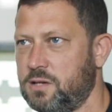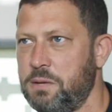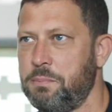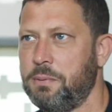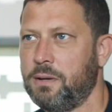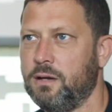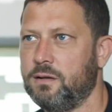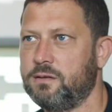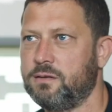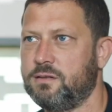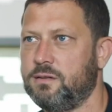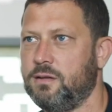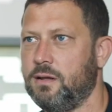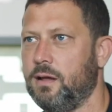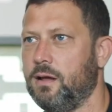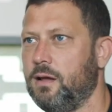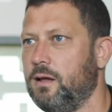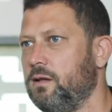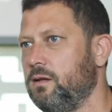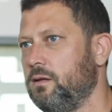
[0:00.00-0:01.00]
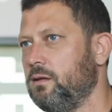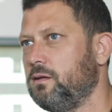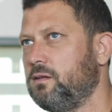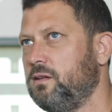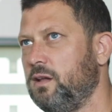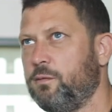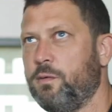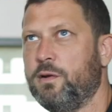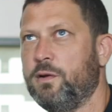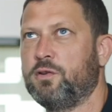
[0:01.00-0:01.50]
typical uh,
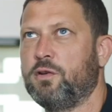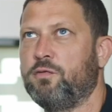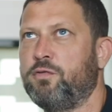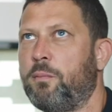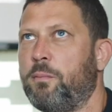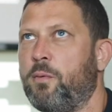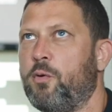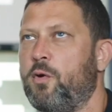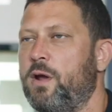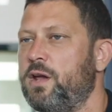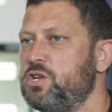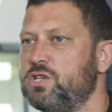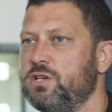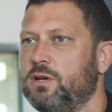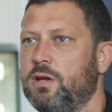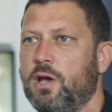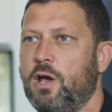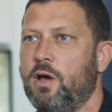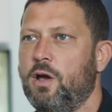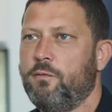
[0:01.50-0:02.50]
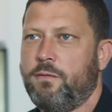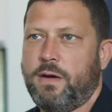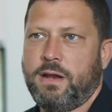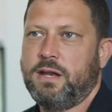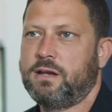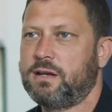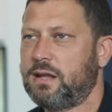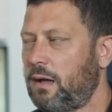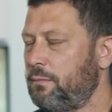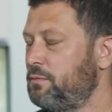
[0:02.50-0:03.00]
sequence of operation when
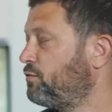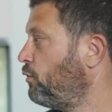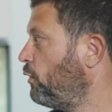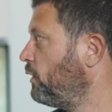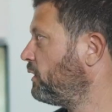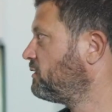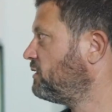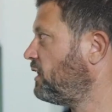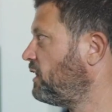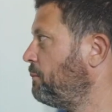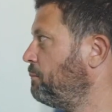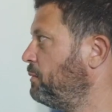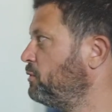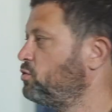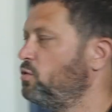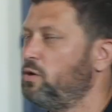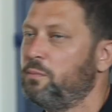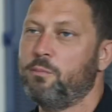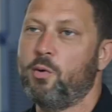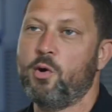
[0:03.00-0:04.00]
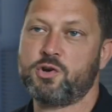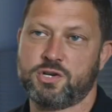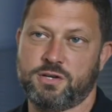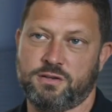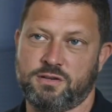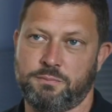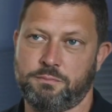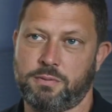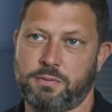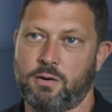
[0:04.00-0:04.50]
it comes, for example, to
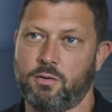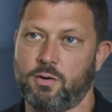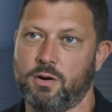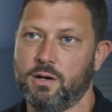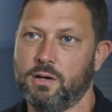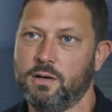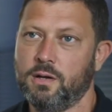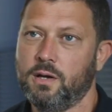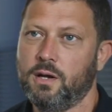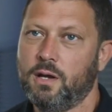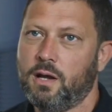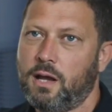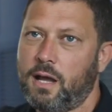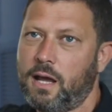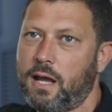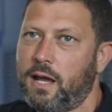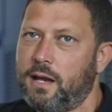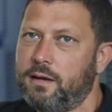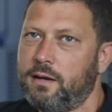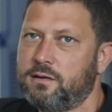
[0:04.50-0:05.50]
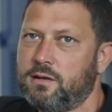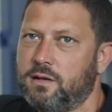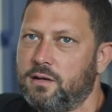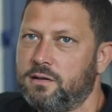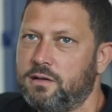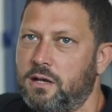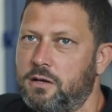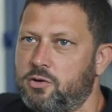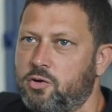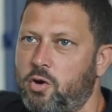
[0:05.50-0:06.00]
emergency power. And
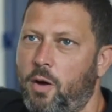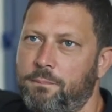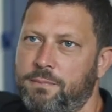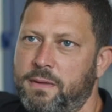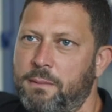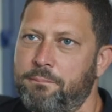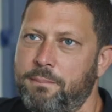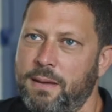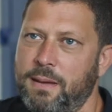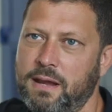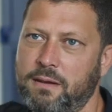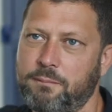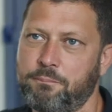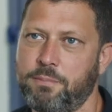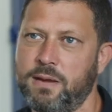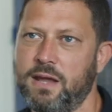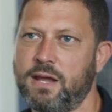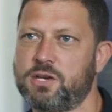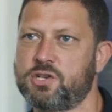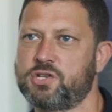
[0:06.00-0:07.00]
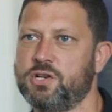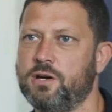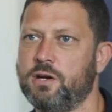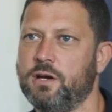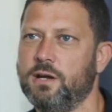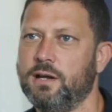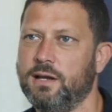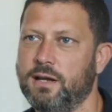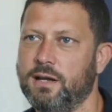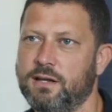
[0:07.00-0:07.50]
the top, the big
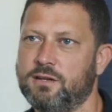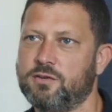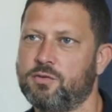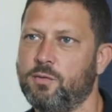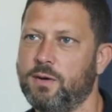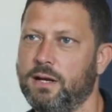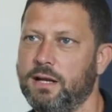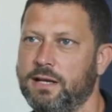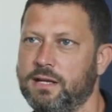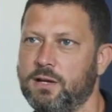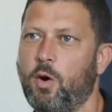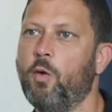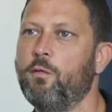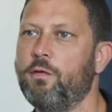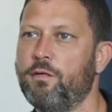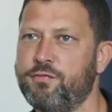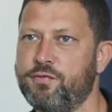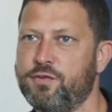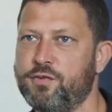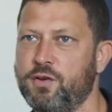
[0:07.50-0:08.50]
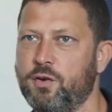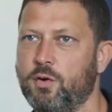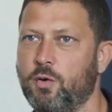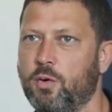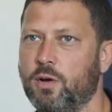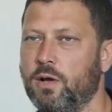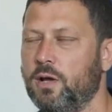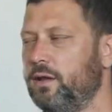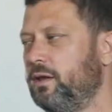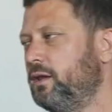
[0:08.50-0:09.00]
picture is really the
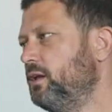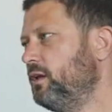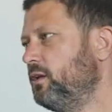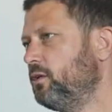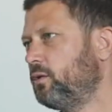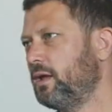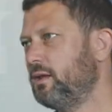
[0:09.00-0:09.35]
overview. Here you